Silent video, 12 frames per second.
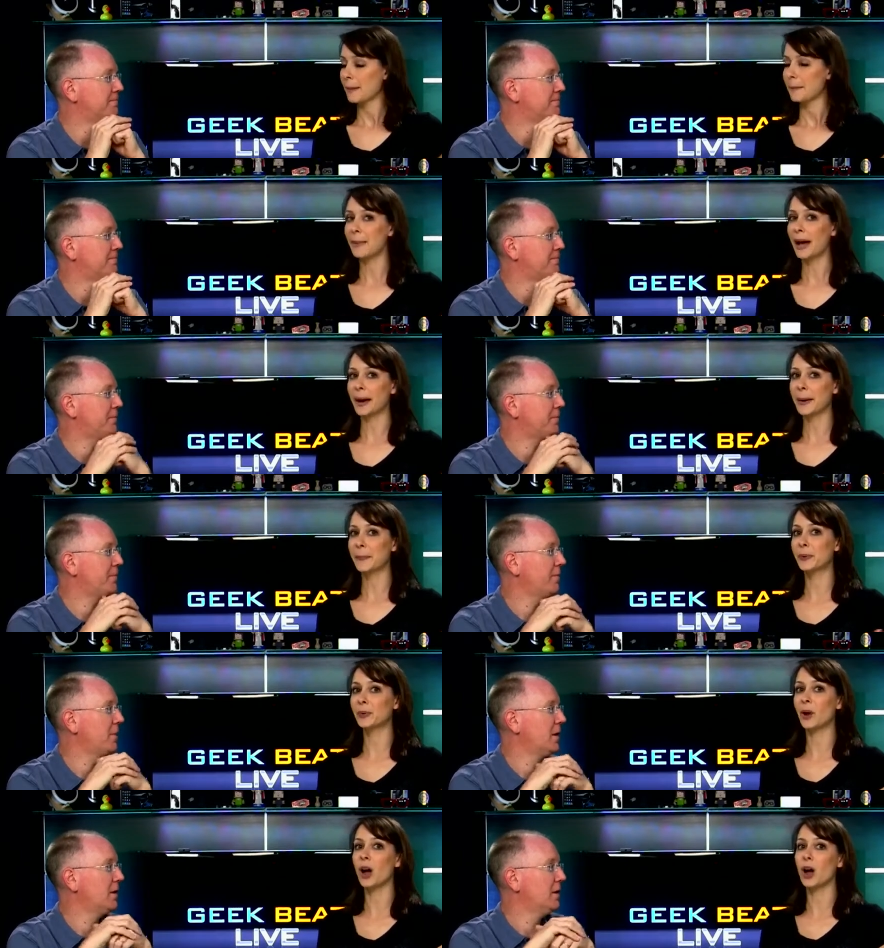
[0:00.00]
Speaker 1: Mac
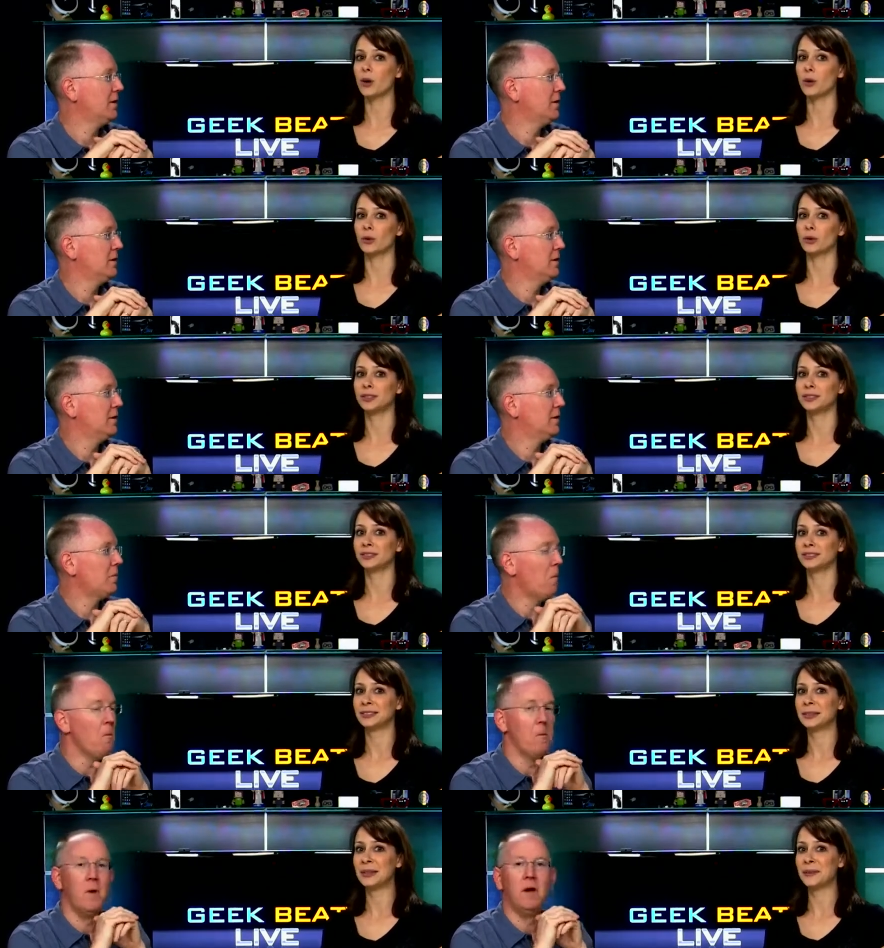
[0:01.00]
Pro.
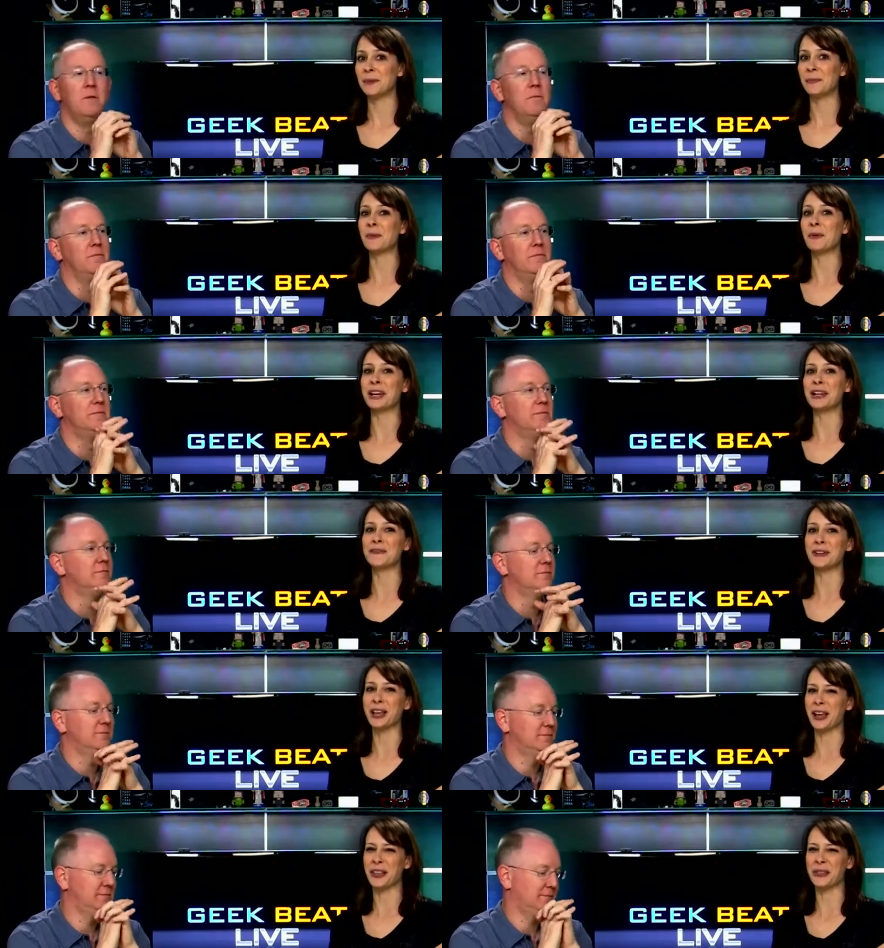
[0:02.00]
We've been waiting for
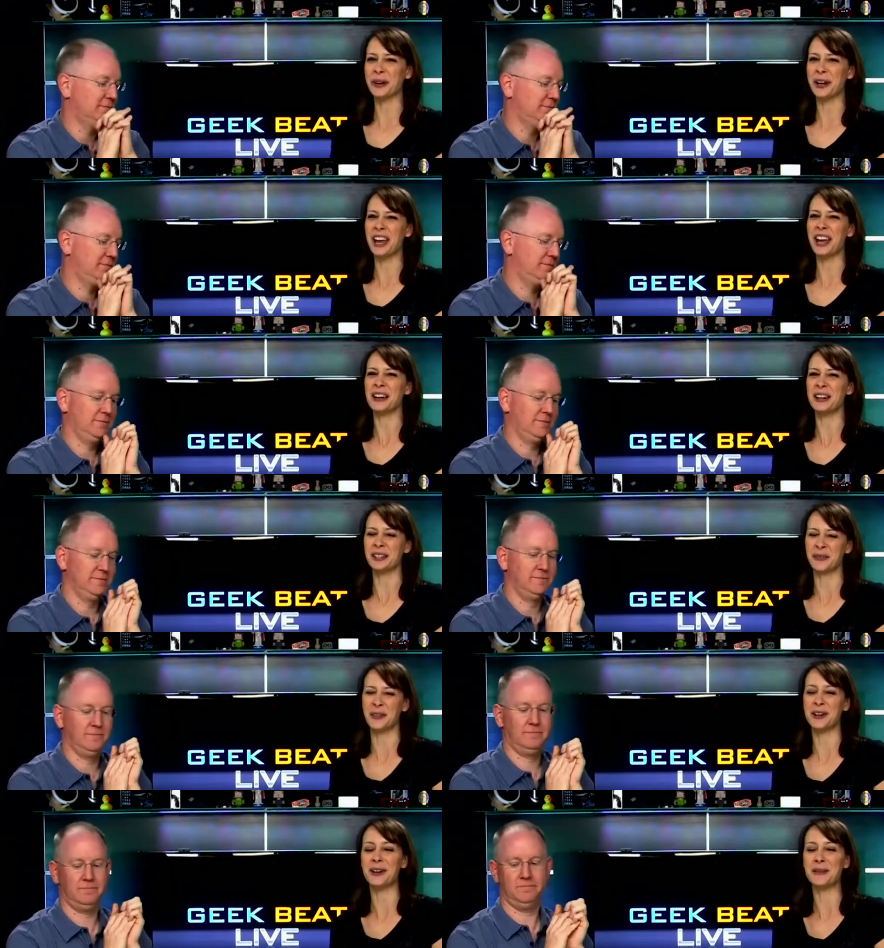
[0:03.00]
like three years
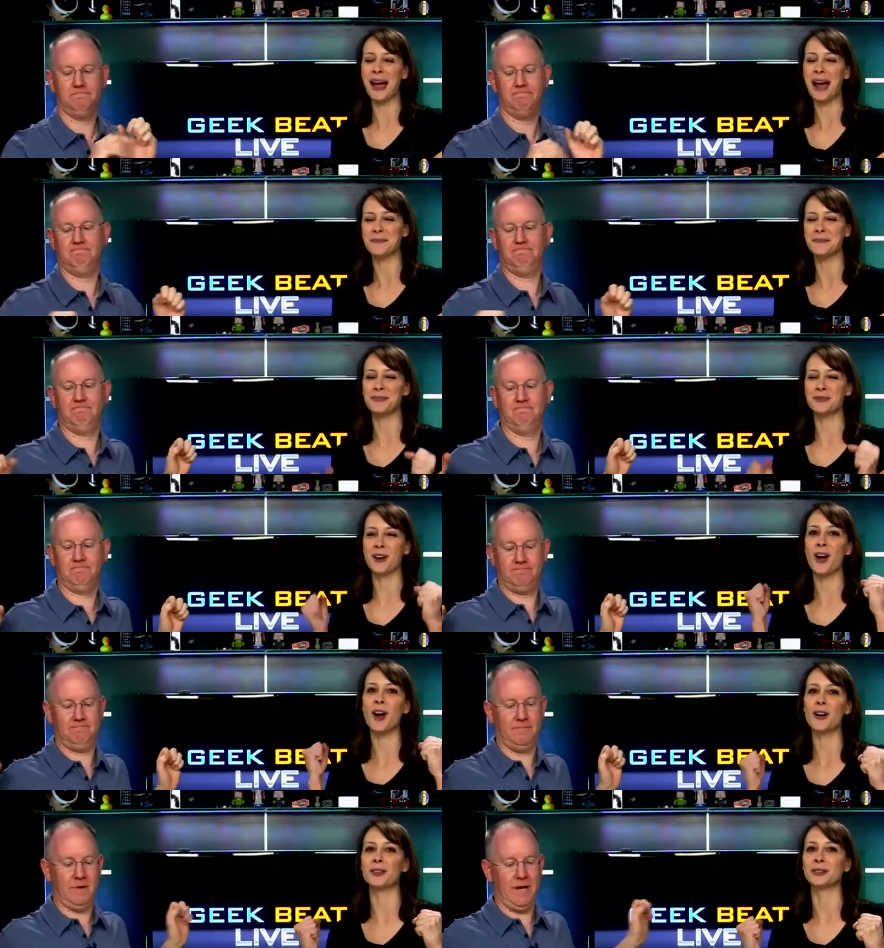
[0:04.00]
for new Mac
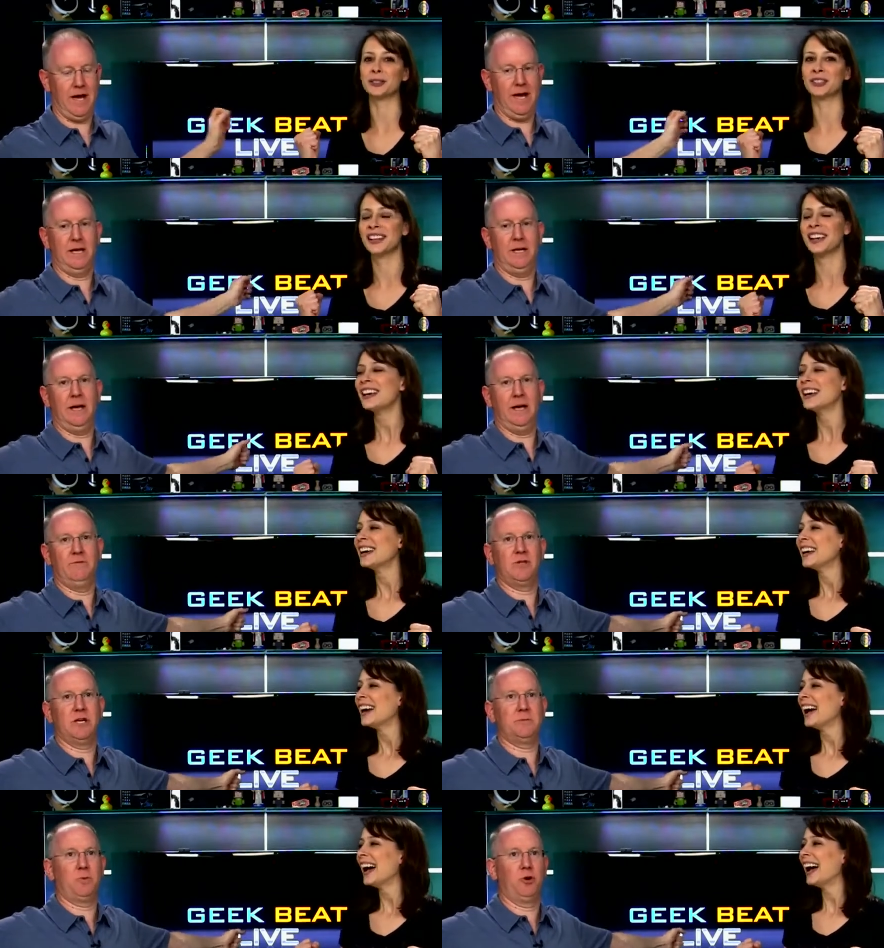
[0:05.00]
Pros. And
Speaker 2: they've
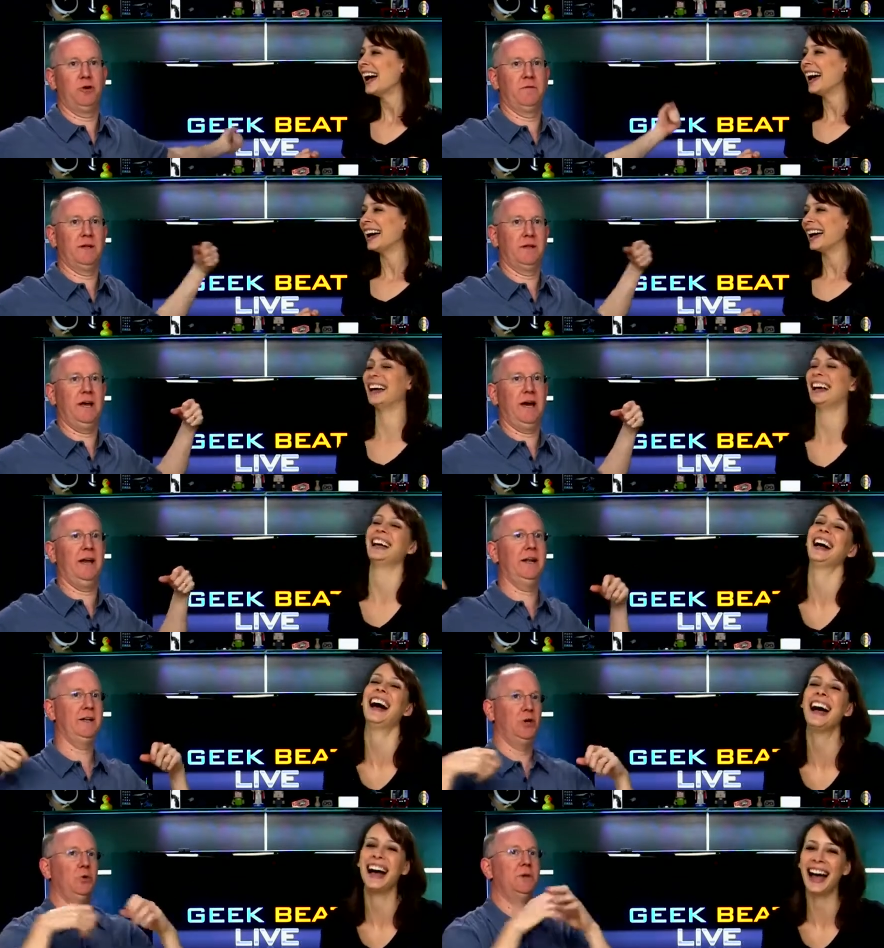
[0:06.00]
just proven
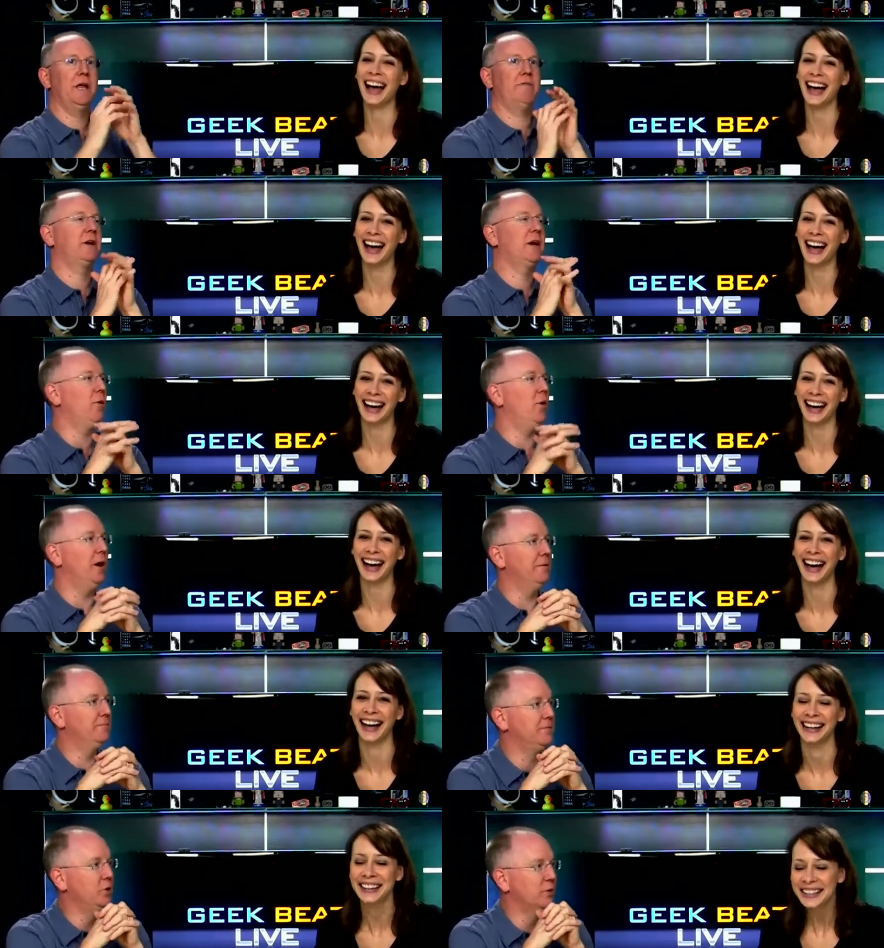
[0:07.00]
that you will never get
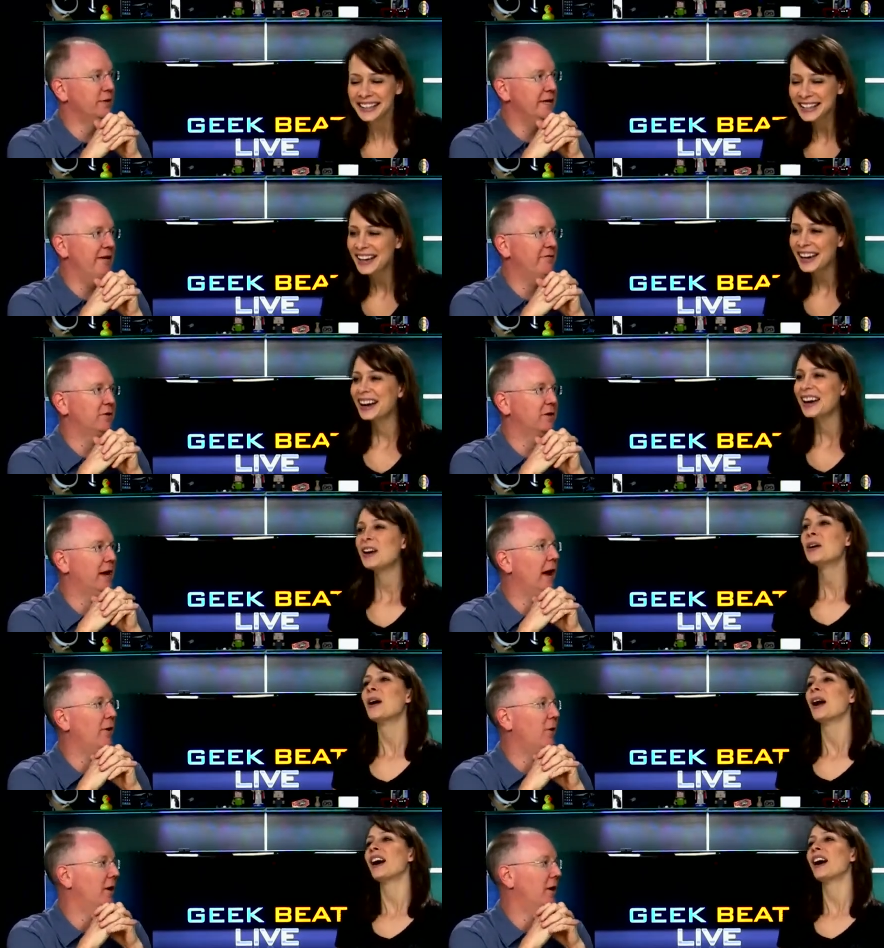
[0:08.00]
one. You'll never get one.